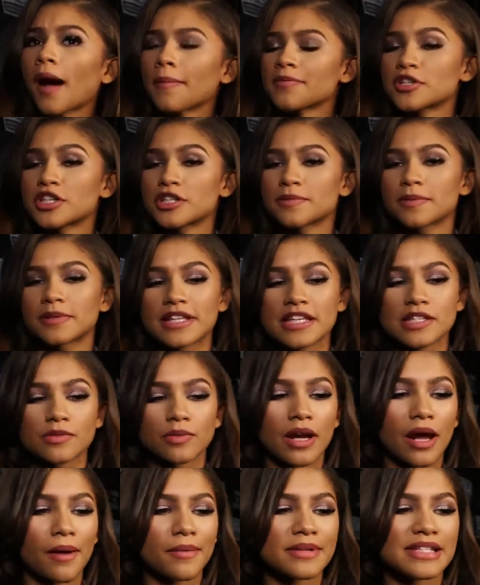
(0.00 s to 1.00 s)
options, but this
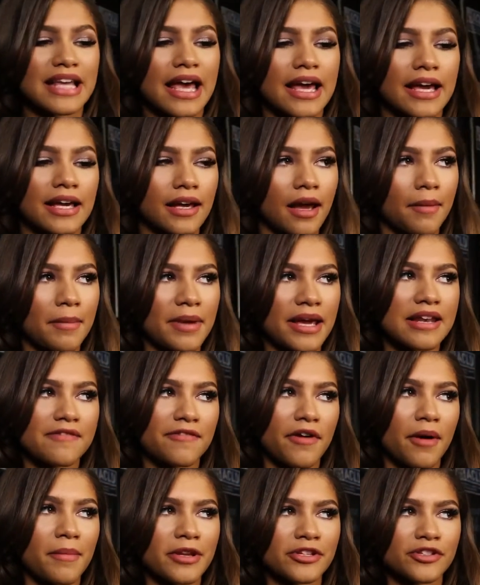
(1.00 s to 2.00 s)
one I was like, I mean,
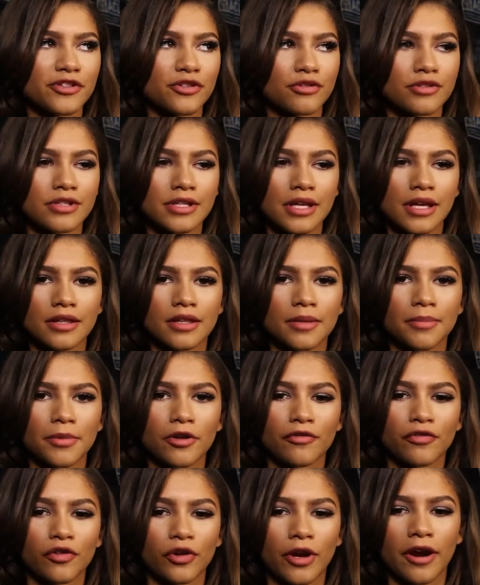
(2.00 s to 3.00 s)
if I'm introducing the
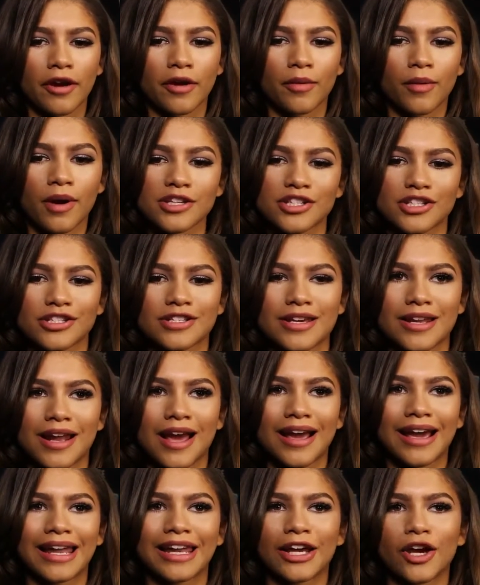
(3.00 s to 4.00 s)
beautiful Kerry Washington,
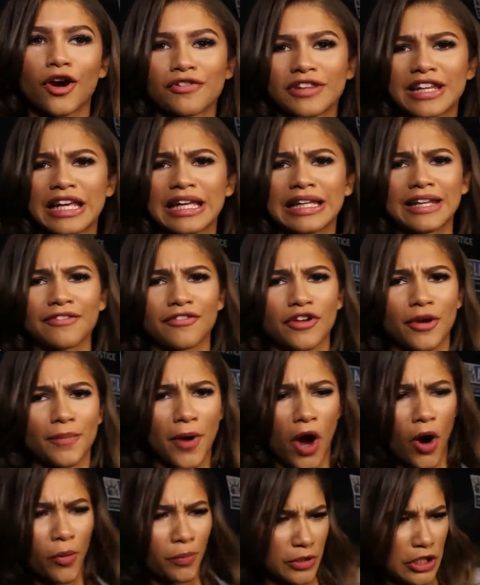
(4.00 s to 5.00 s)
I got to go for the Olivia
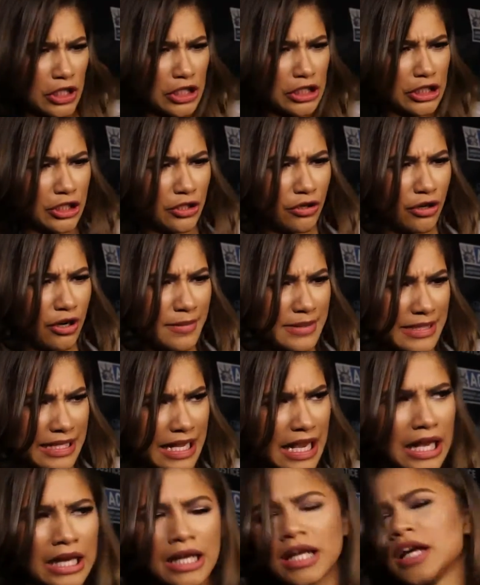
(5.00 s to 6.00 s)
Pope look, you know what I'm
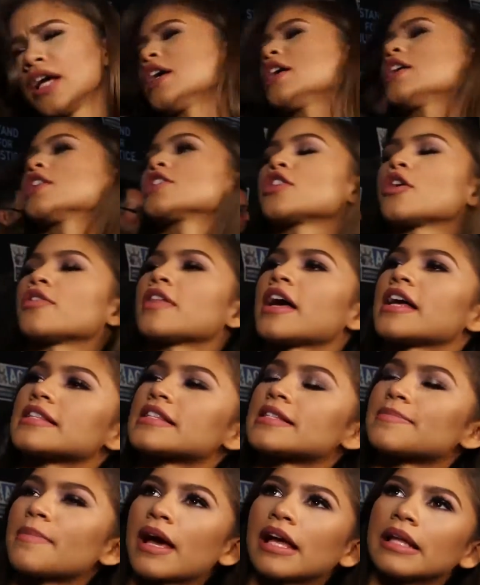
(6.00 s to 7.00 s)
saying? So that
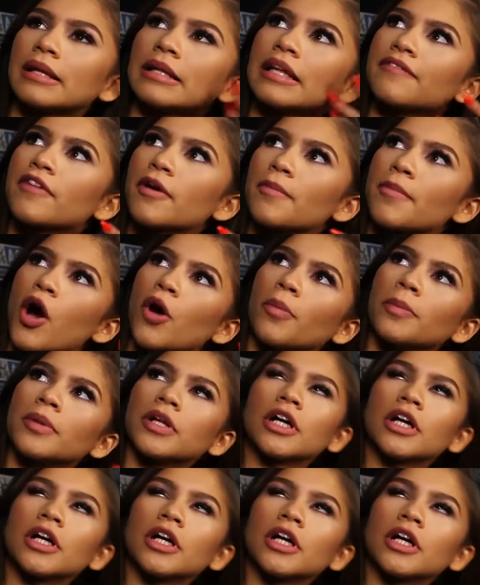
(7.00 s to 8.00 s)
is my Olivia Pope
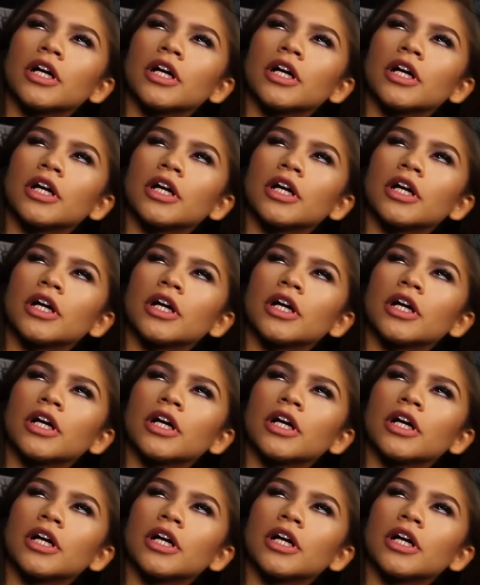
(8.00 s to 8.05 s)
look.